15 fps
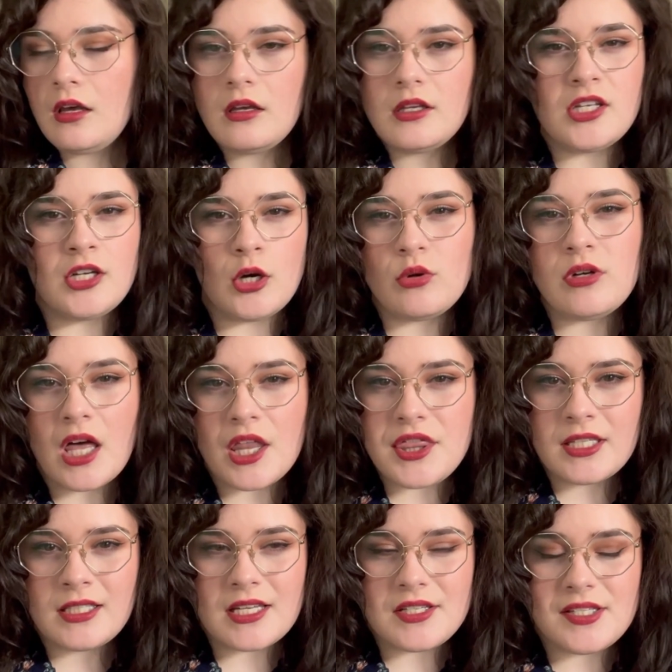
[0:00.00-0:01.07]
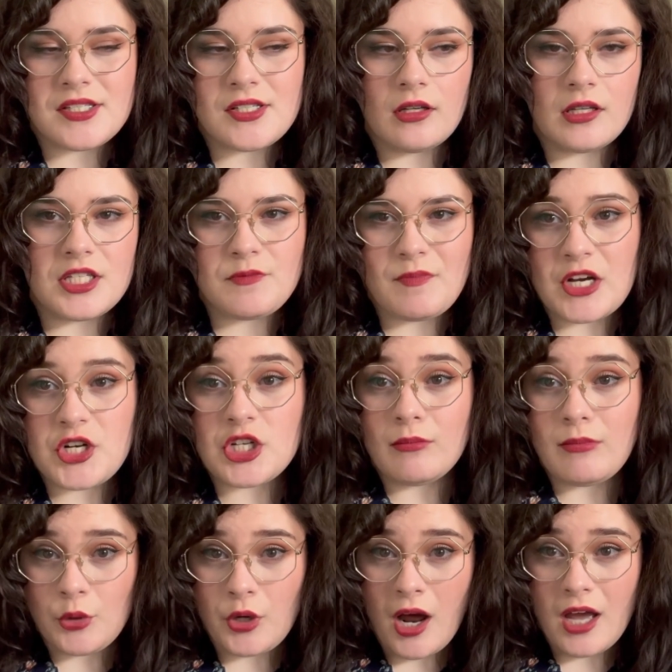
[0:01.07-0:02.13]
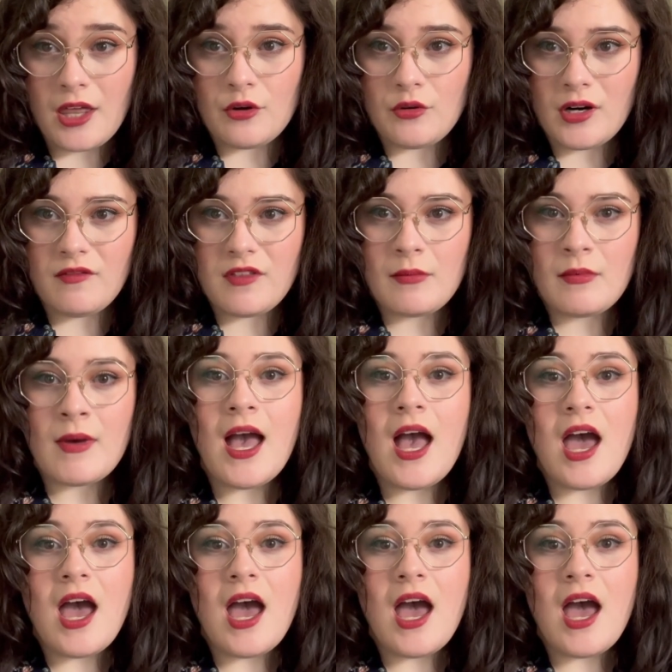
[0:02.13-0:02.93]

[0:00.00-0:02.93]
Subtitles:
You know, nothing necessarily special about either of them.